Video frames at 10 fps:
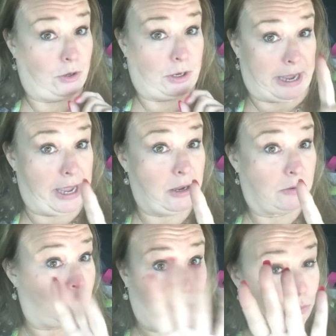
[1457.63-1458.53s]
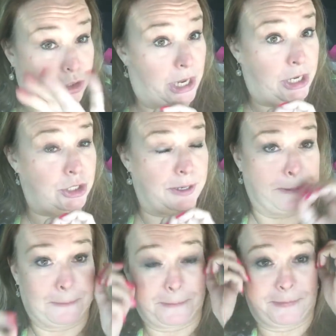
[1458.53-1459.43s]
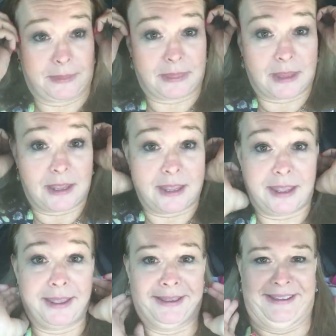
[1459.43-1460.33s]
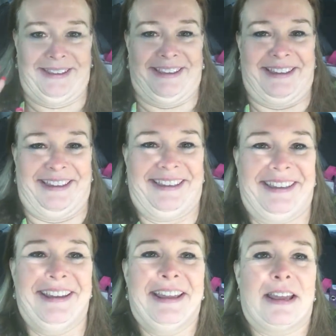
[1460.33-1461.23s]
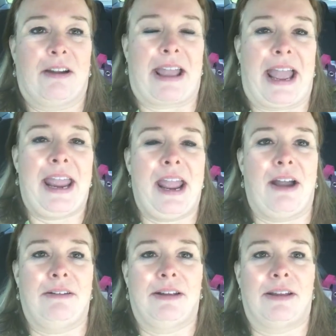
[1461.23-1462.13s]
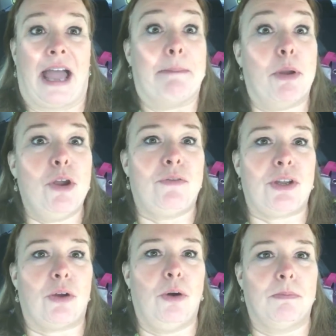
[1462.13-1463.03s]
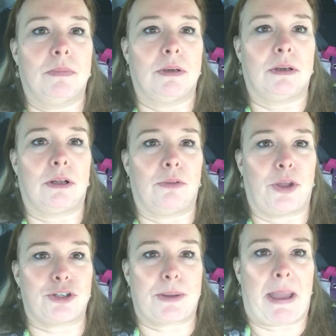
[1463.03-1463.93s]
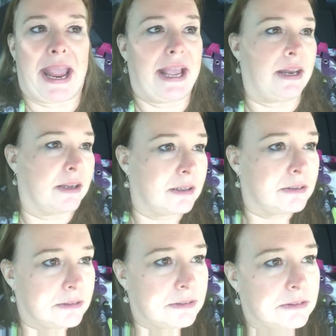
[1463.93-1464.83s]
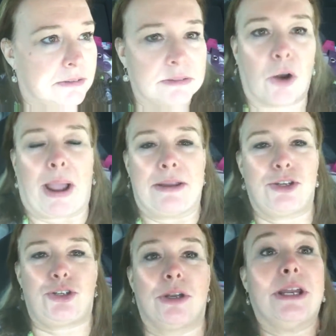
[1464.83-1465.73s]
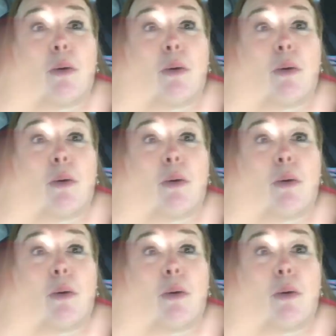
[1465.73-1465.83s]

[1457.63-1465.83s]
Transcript: Okay, you won't judge? Okay, hang on. I'm moving you. Oop, there's a man. Okay, shh.